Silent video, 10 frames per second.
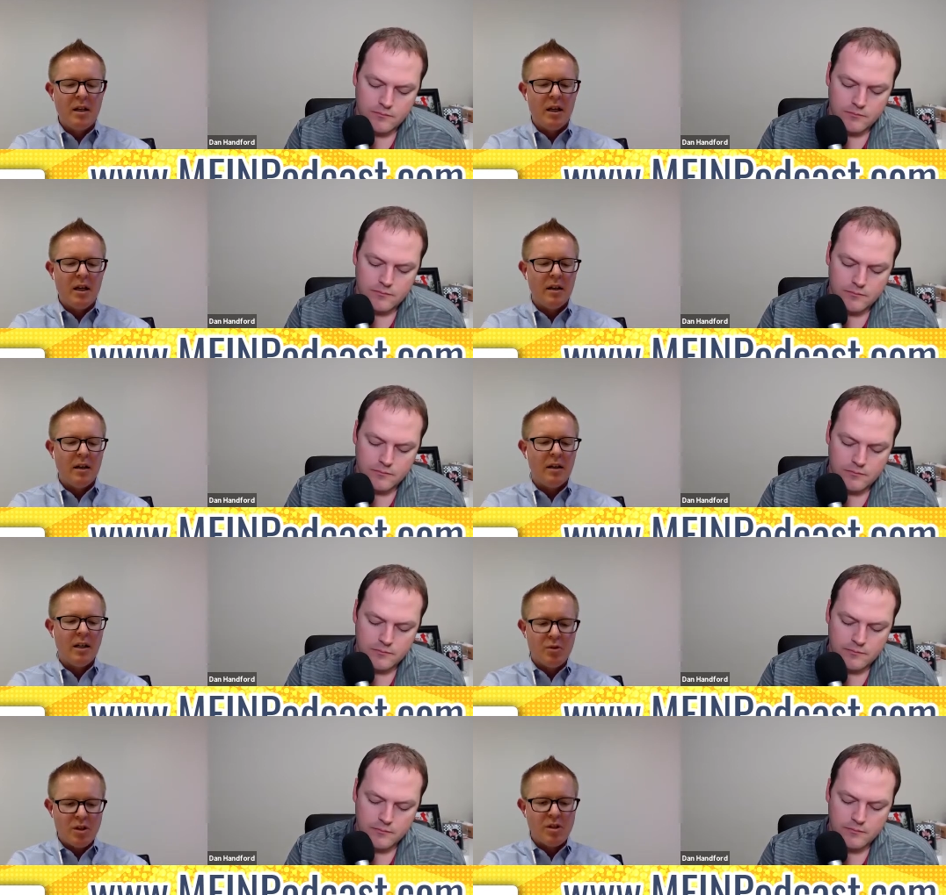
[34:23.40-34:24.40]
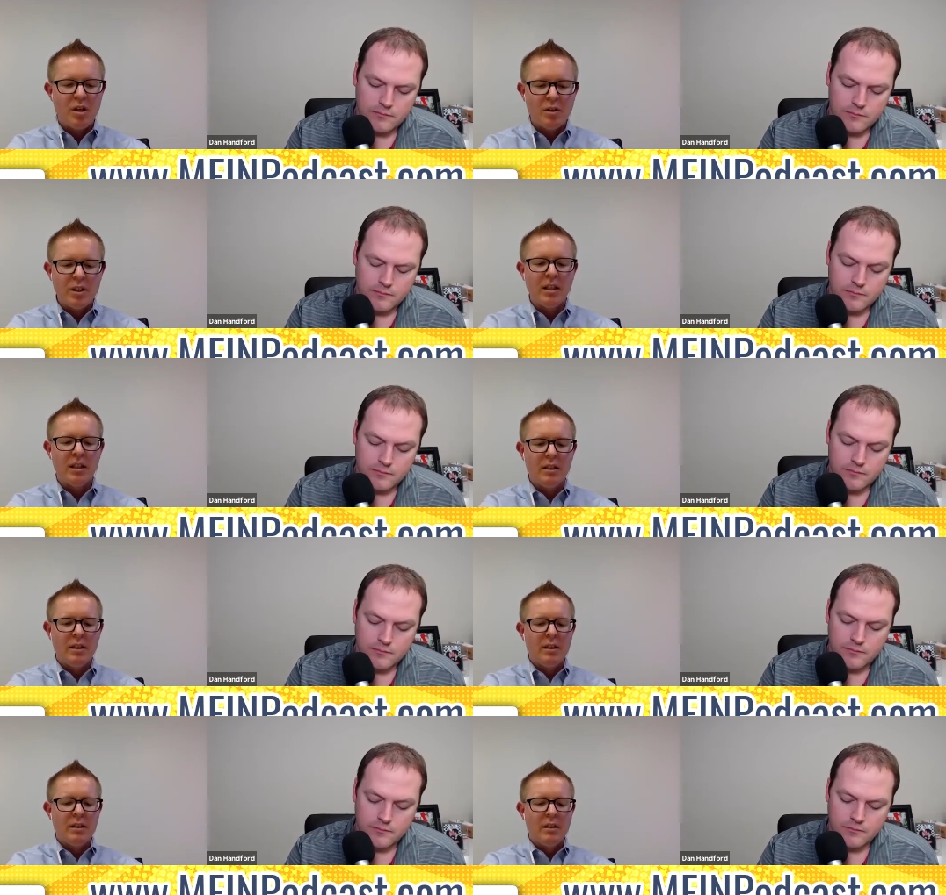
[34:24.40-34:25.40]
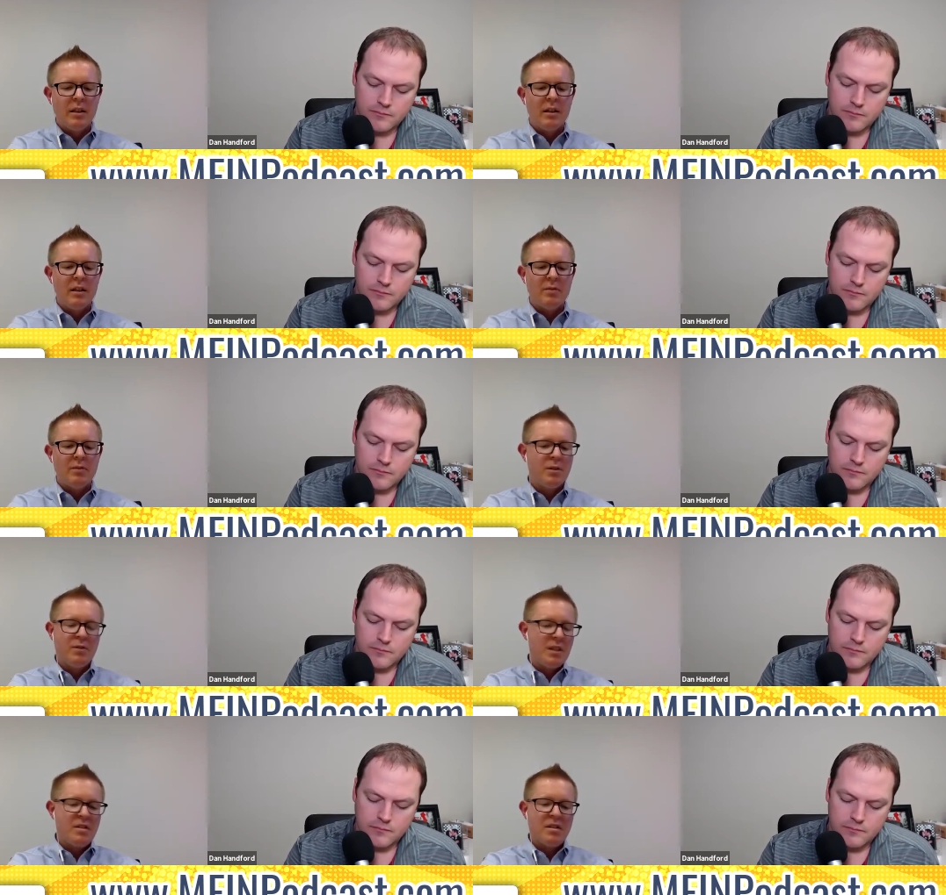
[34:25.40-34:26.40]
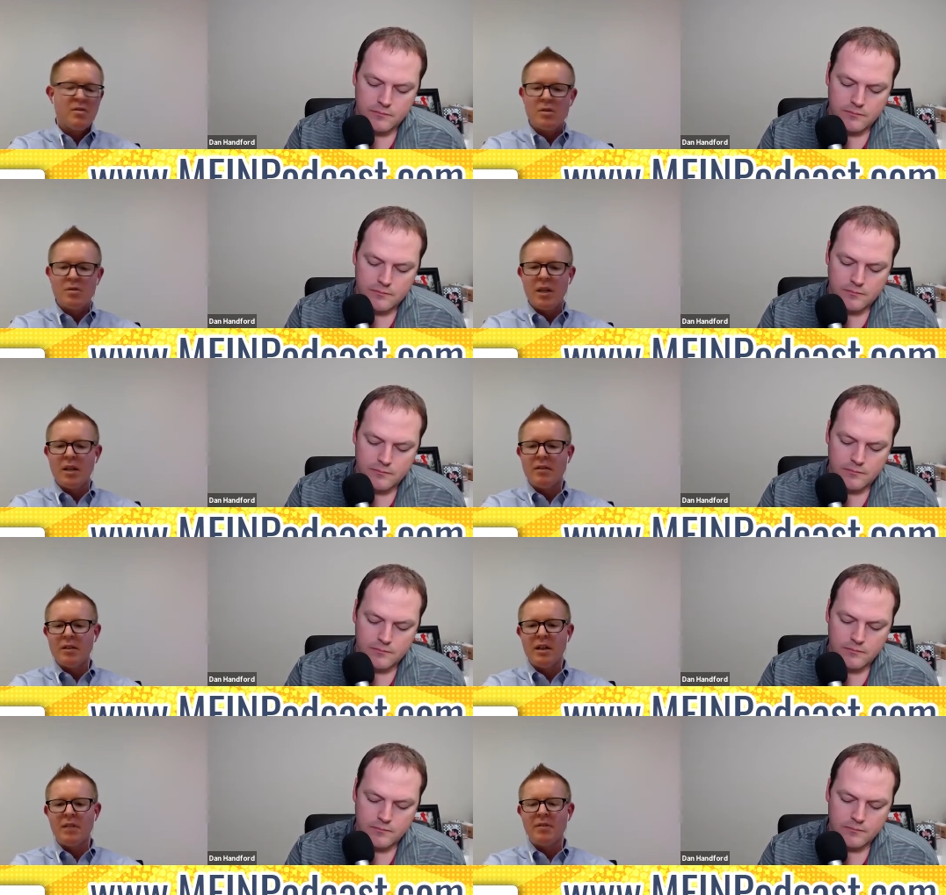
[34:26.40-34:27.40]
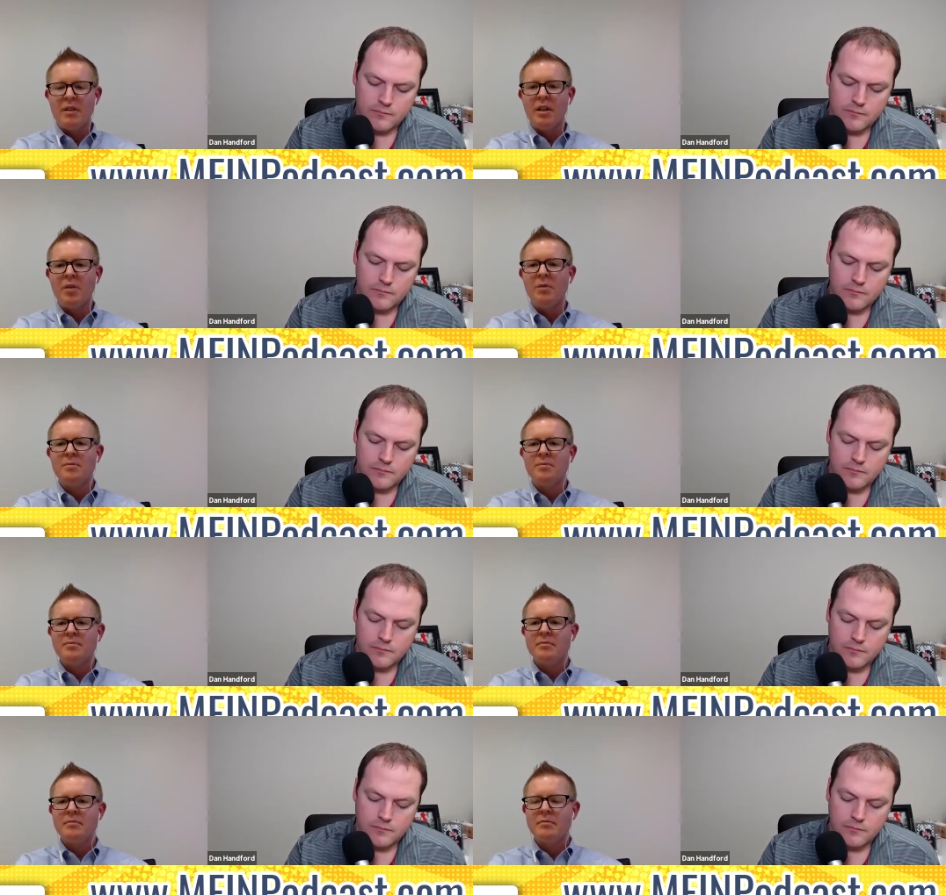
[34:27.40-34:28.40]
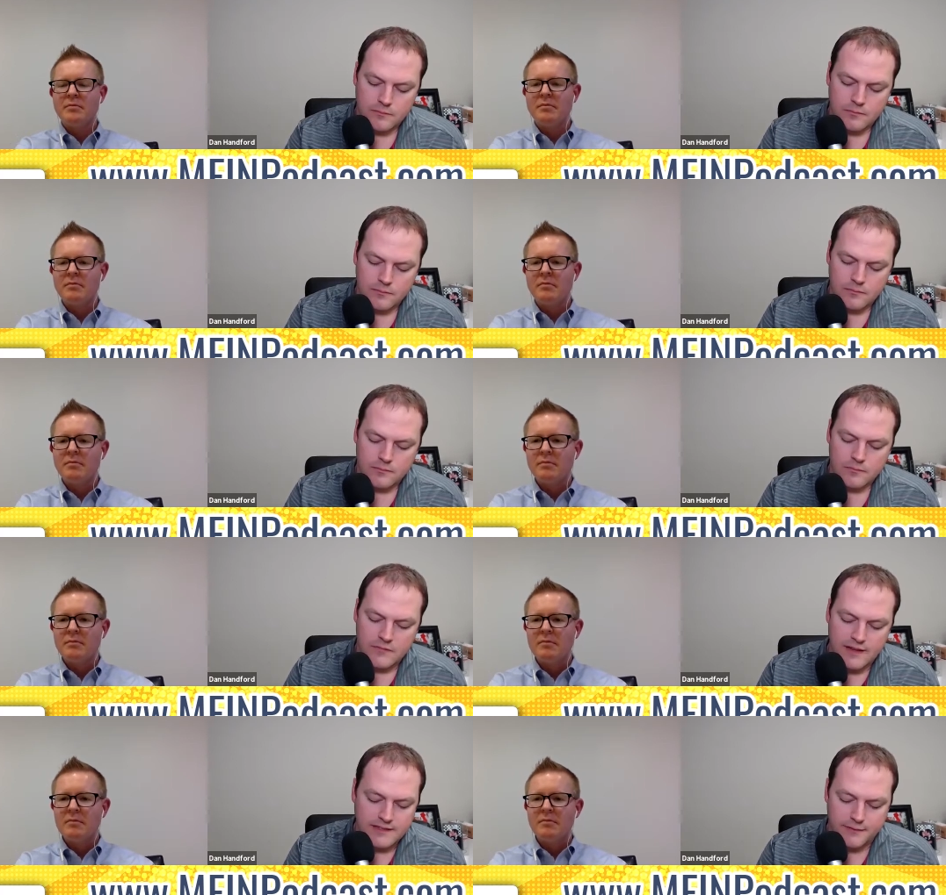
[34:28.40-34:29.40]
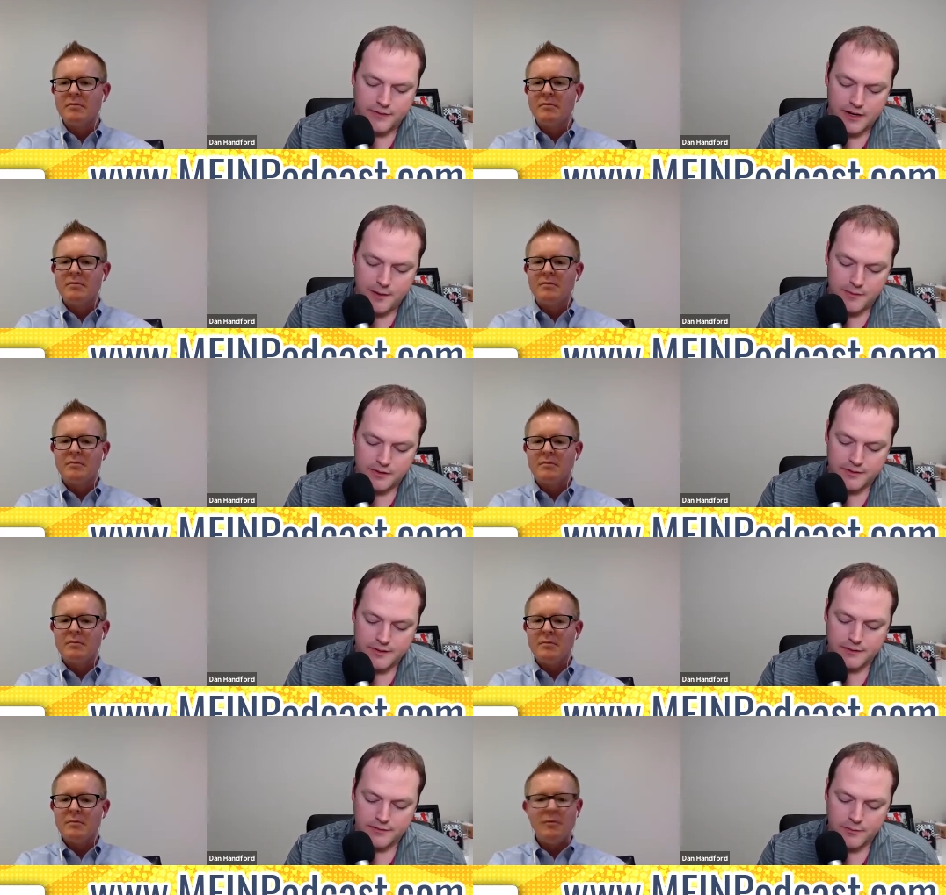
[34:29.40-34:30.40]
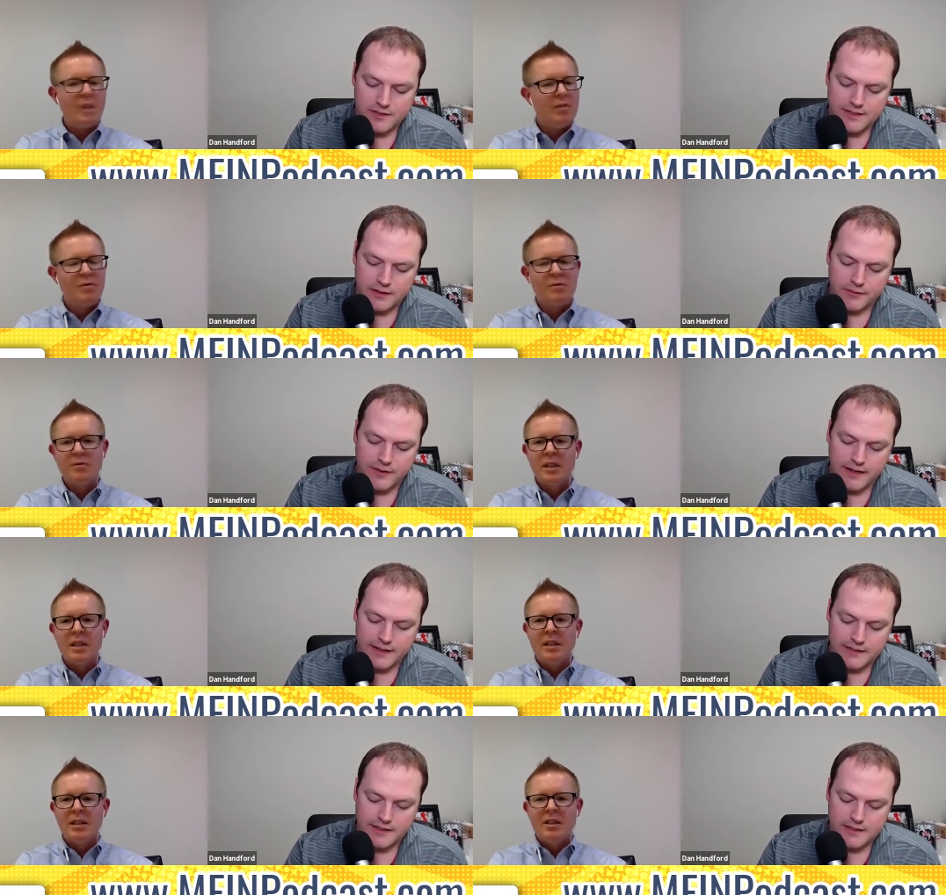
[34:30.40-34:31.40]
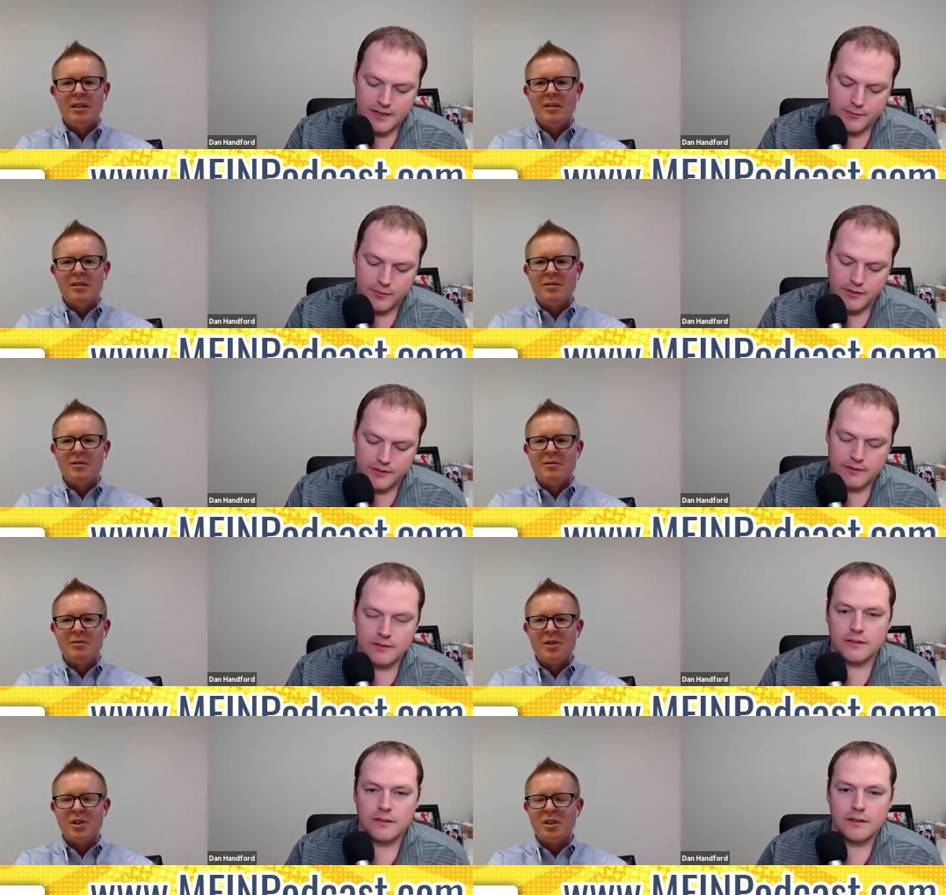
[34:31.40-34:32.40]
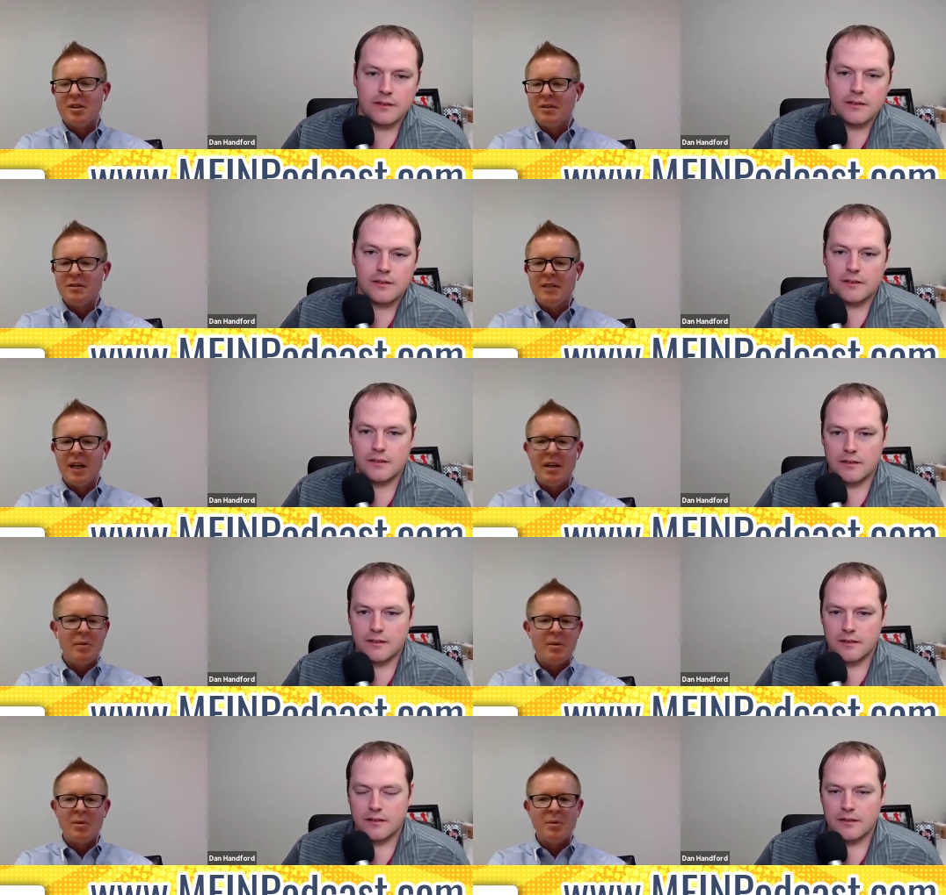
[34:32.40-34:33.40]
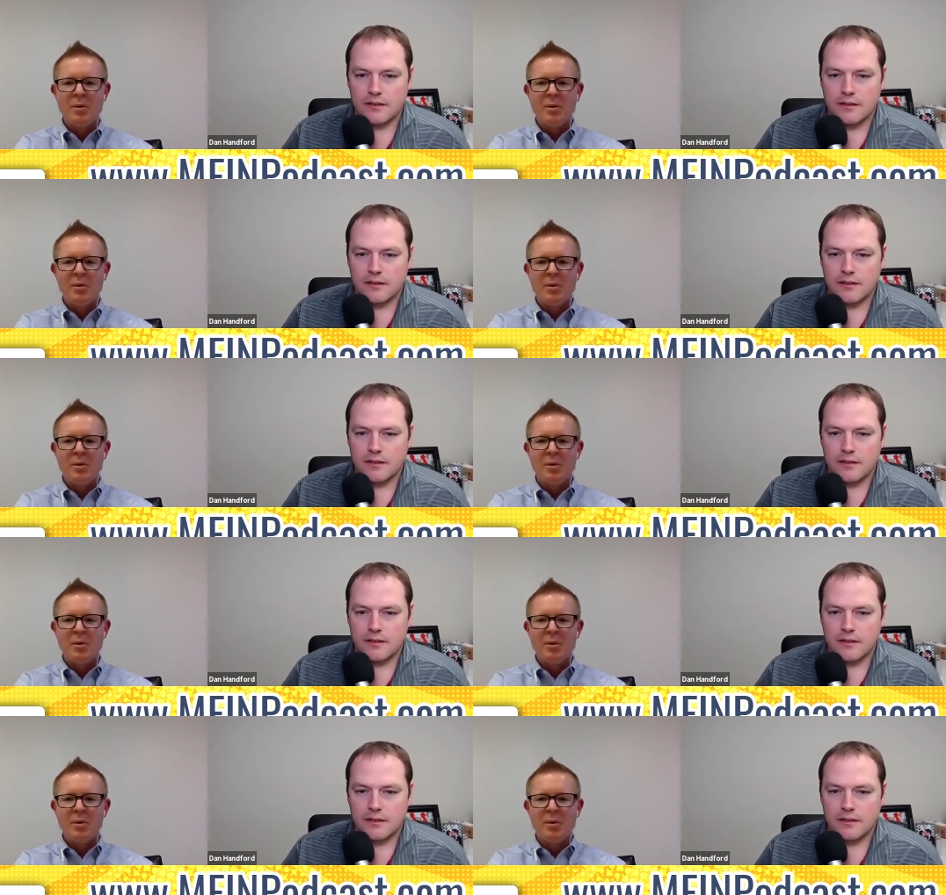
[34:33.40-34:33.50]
Speaker 1: uh, interest only uh, for a fixed interest rate over the life of the loan.
Speaker 2: That's a phenomenal deal from a seller financing standpoint.
Speaker 1: For sure. Yeah, yeah, we were we